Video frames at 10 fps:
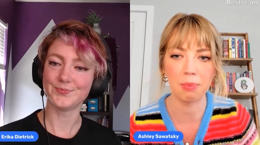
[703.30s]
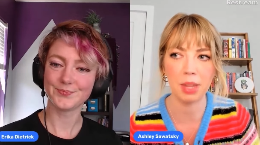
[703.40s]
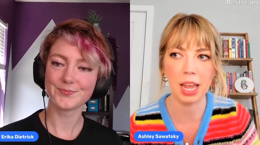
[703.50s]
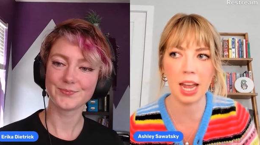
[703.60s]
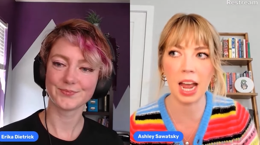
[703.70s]
Speaker 1: and
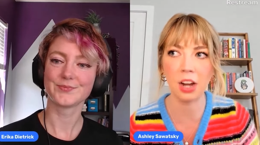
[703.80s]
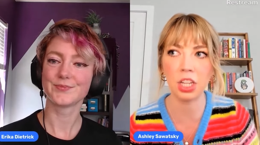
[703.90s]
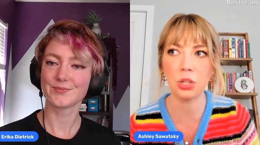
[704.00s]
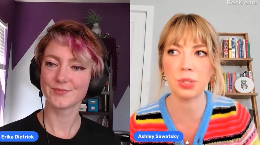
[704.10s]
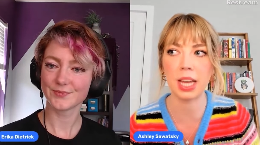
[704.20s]
how to
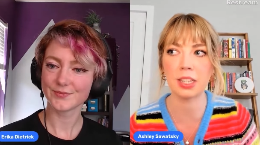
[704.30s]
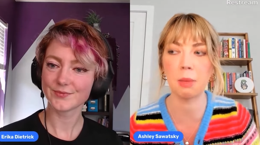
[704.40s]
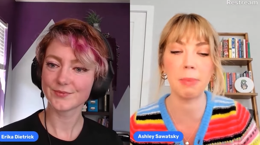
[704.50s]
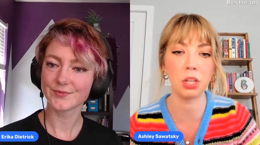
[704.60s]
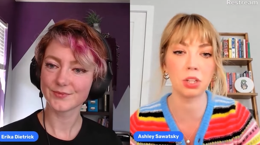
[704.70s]
use that to
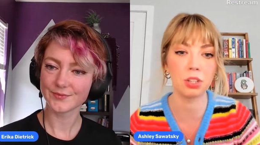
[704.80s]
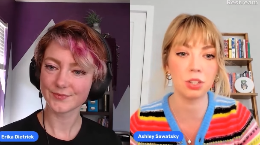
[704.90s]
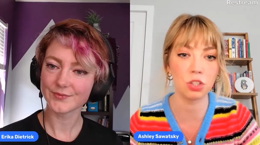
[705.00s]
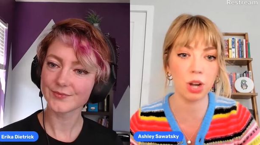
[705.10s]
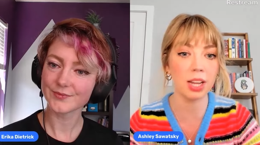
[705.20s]
build
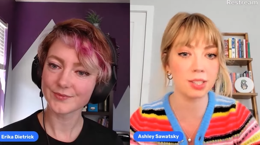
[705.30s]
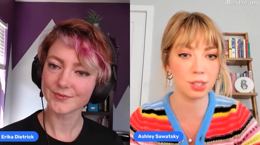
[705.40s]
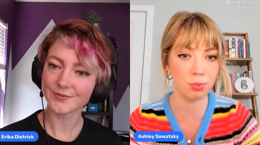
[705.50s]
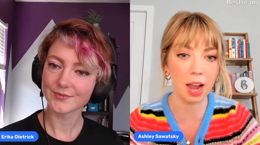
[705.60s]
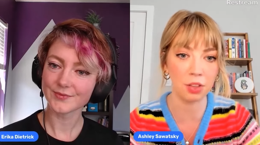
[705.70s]

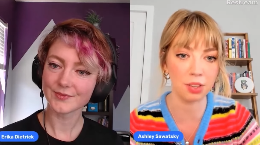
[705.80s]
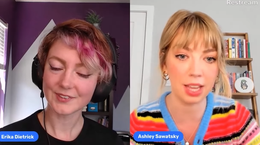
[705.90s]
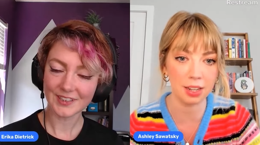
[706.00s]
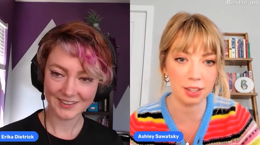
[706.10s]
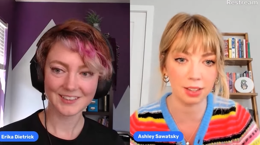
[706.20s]
trust rather
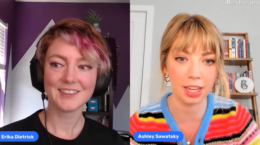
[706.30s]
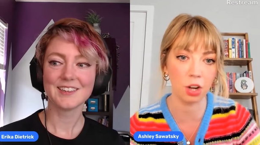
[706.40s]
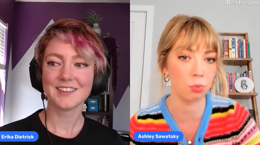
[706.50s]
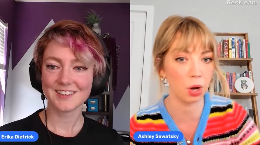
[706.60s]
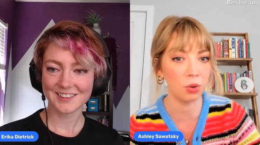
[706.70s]
than, like,
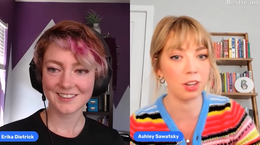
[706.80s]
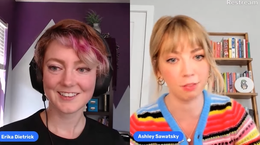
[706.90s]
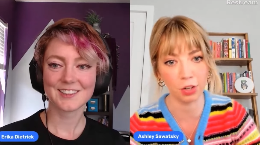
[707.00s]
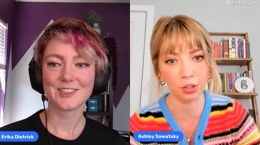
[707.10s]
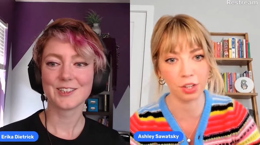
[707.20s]
erode it
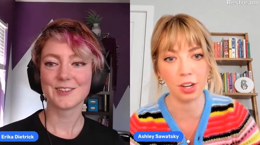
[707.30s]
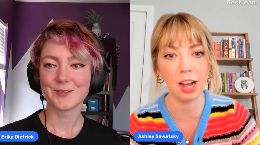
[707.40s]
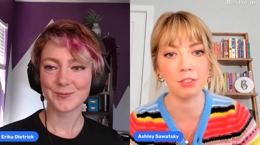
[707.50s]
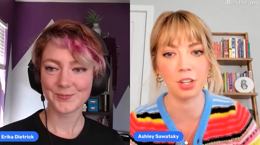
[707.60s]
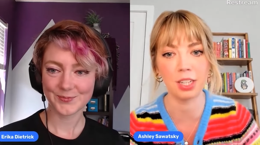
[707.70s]
further
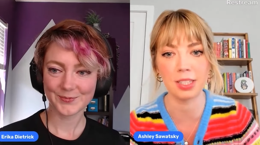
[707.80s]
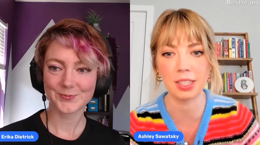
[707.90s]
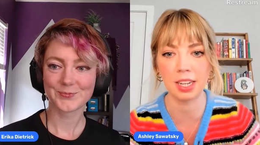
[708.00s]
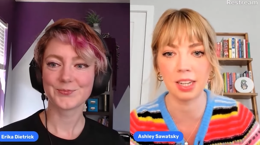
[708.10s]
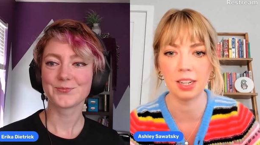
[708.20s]
after an
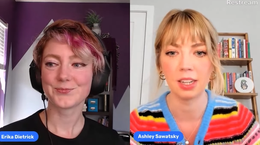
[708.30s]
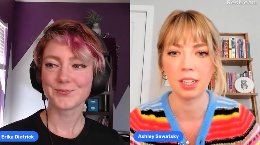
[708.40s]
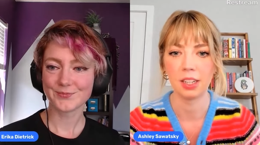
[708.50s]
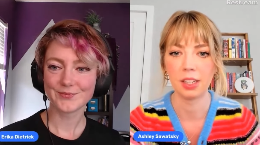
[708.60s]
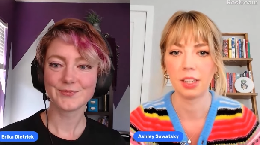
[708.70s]
incident.
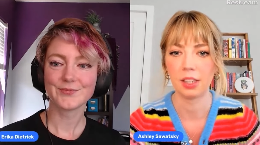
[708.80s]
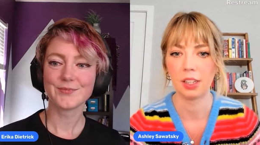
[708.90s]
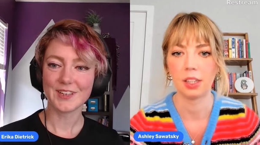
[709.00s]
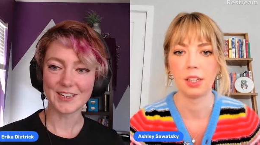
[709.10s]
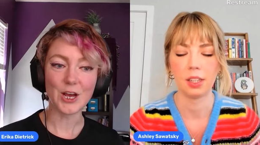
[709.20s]

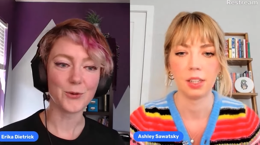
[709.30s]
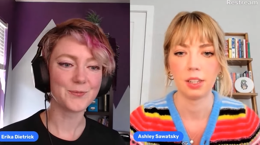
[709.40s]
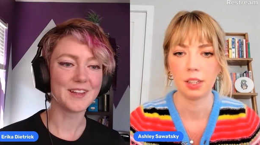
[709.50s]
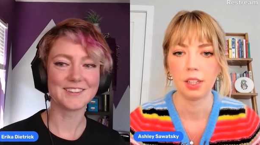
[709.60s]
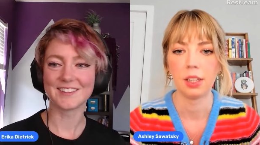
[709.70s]
Speaker 2: No,
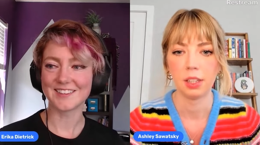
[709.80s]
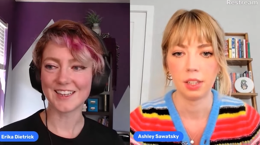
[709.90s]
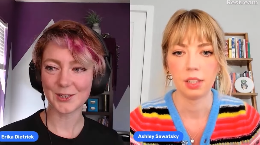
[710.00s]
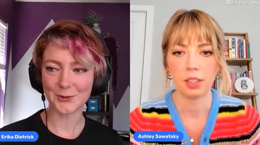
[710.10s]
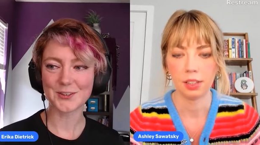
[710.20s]
that's
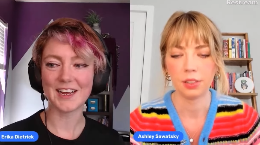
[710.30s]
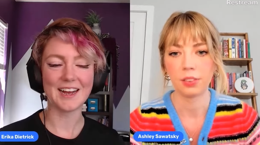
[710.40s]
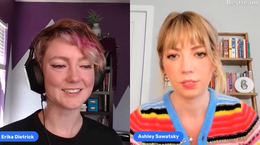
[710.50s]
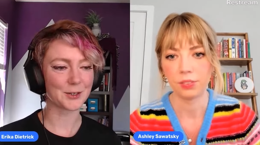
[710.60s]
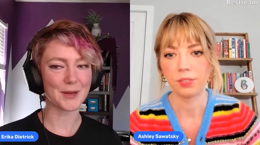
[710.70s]
exactly what I was going to
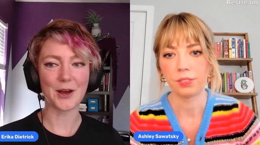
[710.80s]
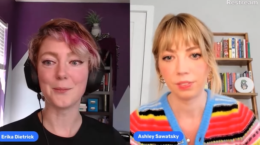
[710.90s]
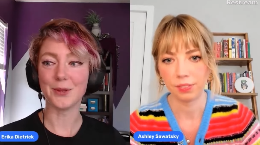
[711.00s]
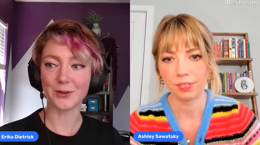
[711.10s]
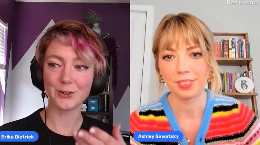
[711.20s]
ask
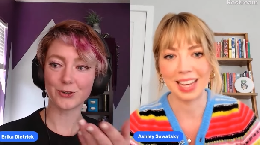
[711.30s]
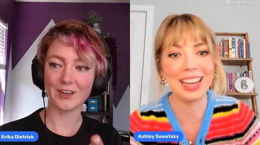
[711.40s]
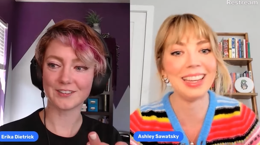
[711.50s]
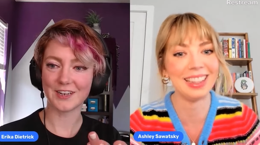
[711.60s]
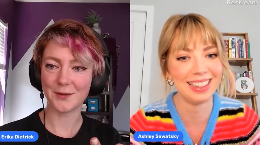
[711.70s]
about building
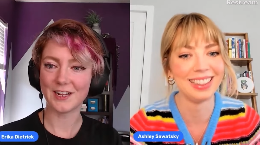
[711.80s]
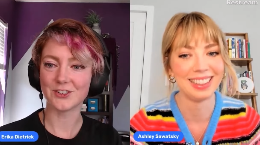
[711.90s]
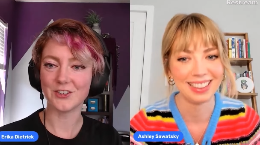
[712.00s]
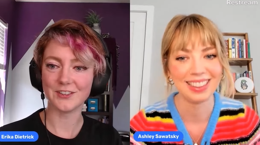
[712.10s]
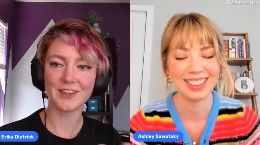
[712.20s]
trust. I
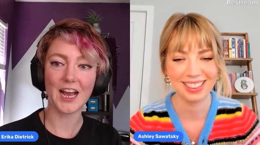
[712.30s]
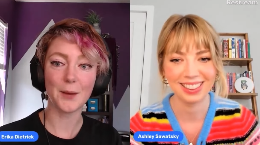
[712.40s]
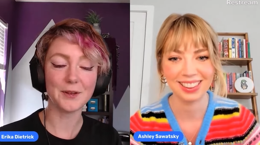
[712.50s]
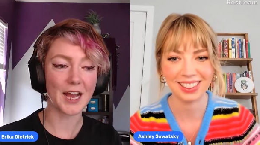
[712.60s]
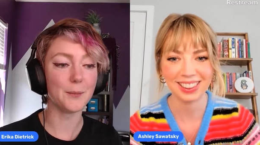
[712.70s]
imagine is
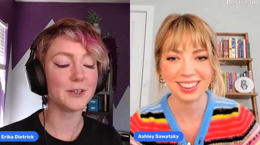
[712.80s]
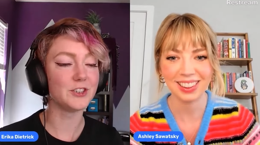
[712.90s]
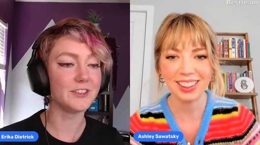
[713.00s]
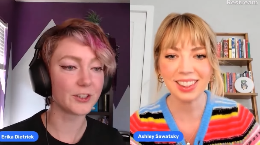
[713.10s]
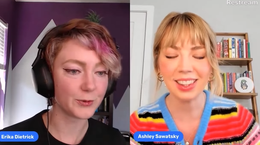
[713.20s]
how, how much
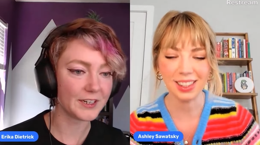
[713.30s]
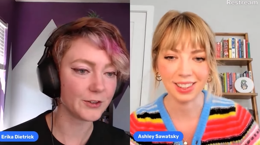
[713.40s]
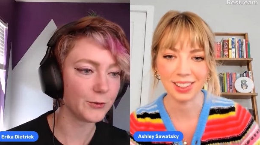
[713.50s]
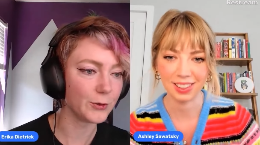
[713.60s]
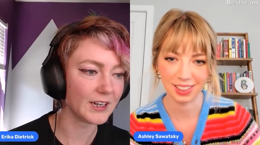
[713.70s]
detail do we need
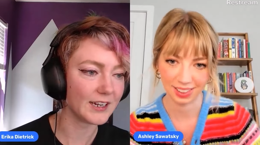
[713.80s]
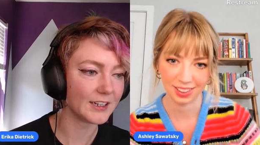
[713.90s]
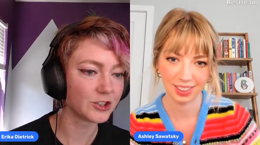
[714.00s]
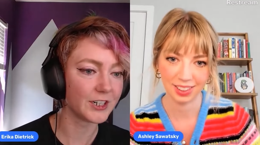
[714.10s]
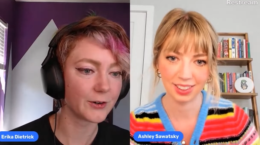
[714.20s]
to uh,
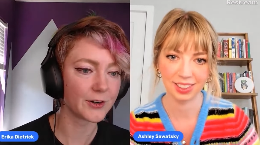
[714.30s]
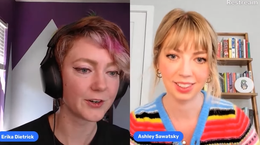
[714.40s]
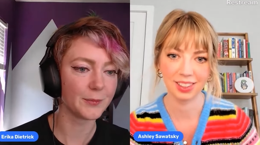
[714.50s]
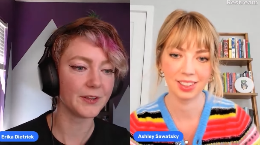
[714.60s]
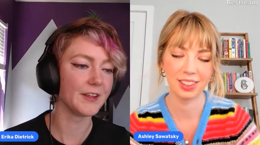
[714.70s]
share in order
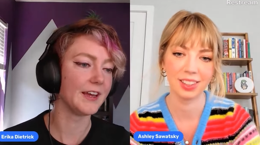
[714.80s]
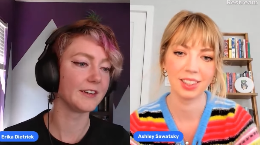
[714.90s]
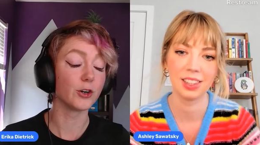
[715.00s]
to build that